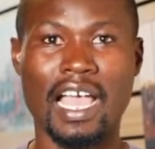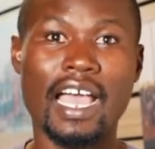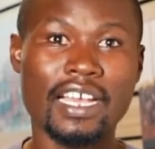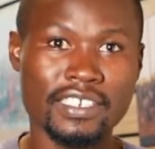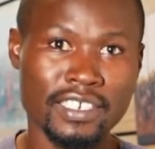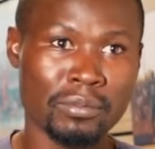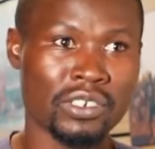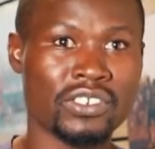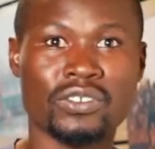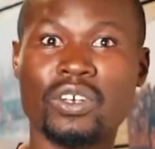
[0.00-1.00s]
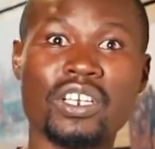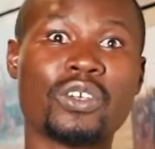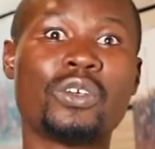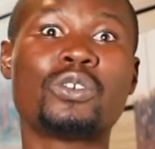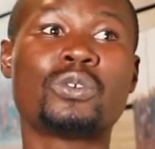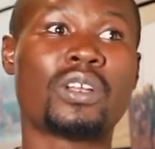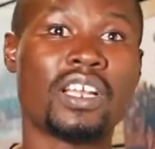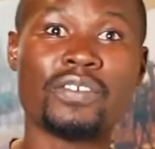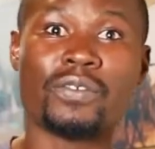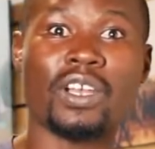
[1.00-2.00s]
and somebody is only going to
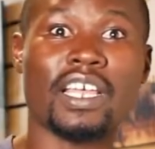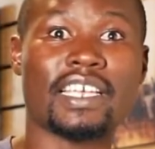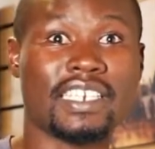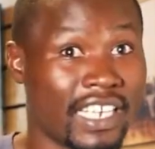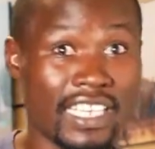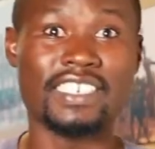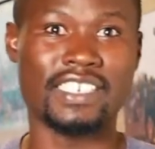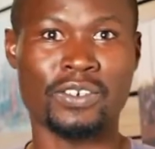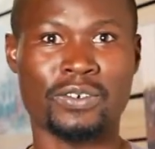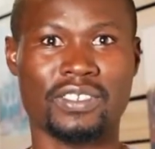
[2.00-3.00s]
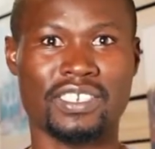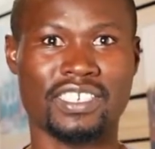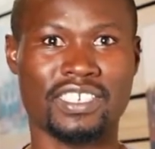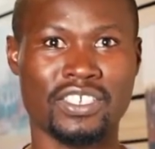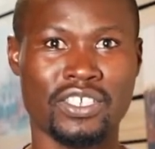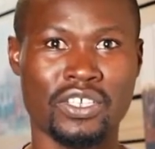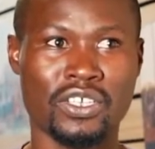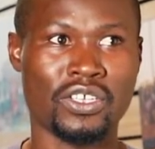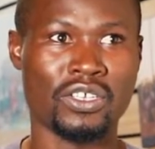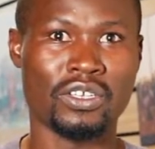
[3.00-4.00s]
run for like 10 seconds.
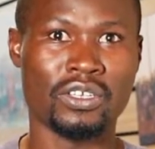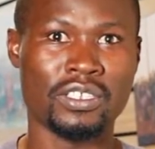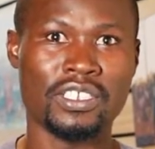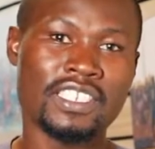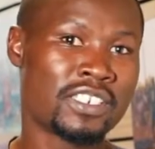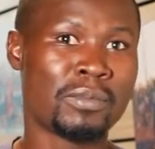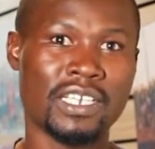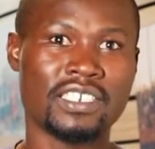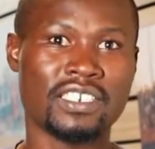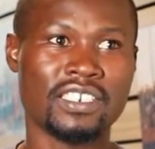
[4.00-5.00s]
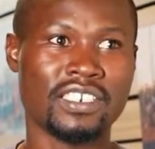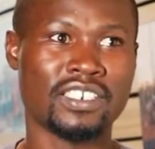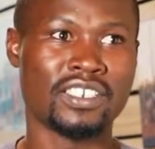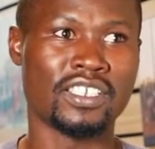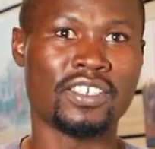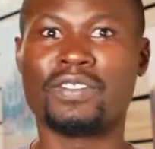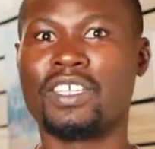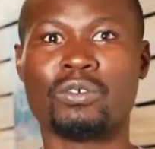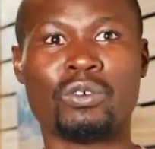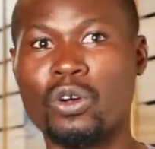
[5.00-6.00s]
Just imagine if
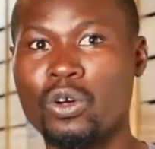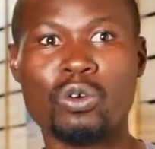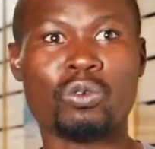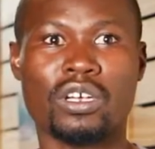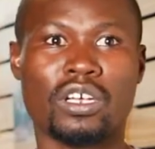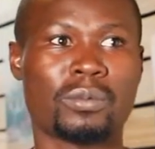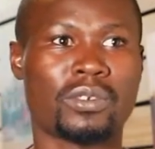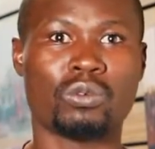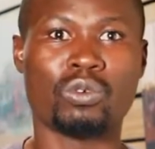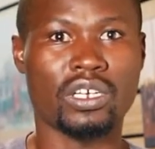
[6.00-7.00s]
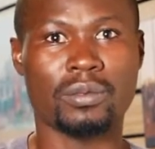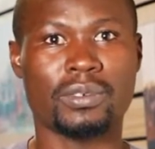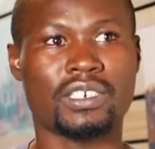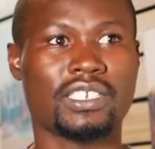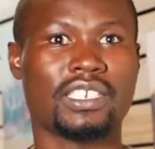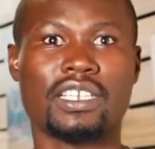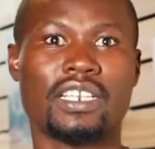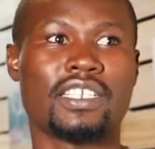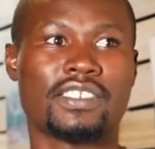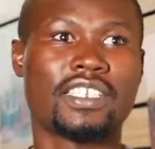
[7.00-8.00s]
they all woke up and say,
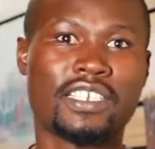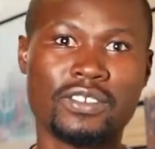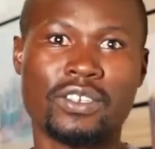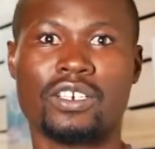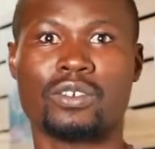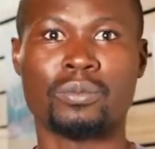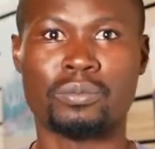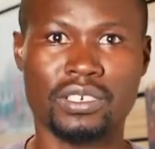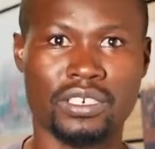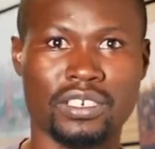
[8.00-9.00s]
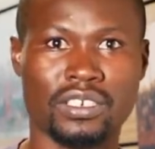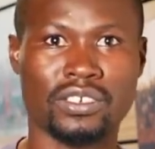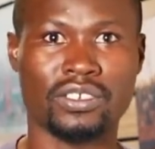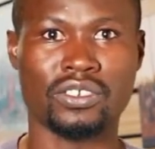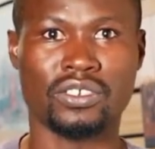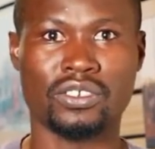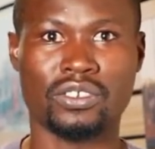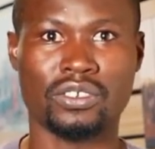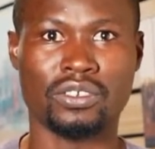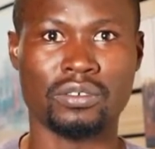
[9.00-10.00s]
let's just go and compete.
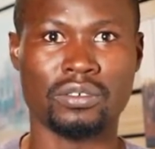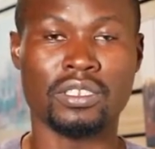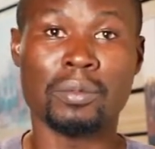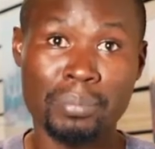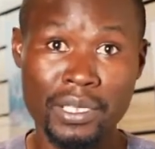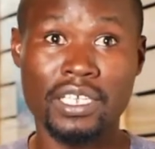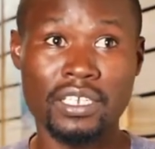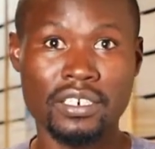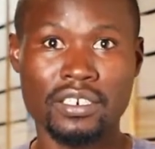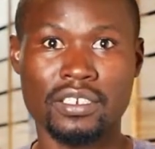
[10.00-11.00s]
The pain,